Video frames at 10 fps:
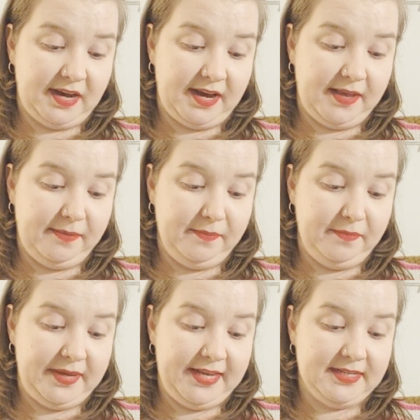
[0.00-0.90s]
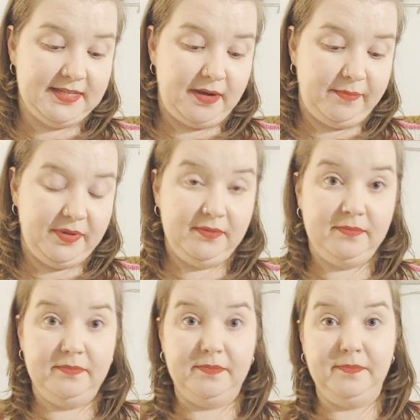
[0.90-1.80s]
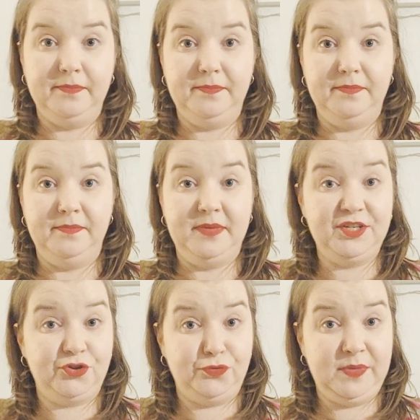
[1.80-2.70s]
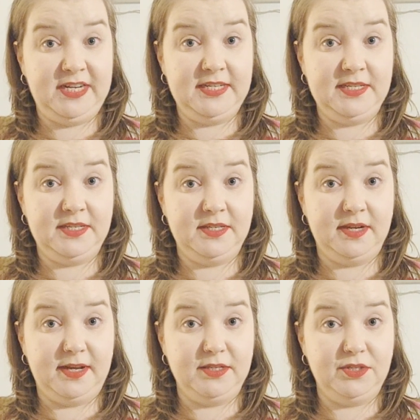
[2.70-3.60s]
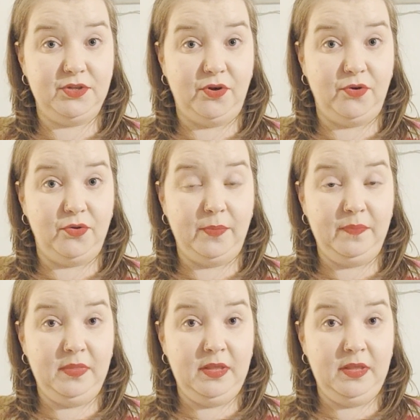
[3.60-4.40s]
I made some measurements, so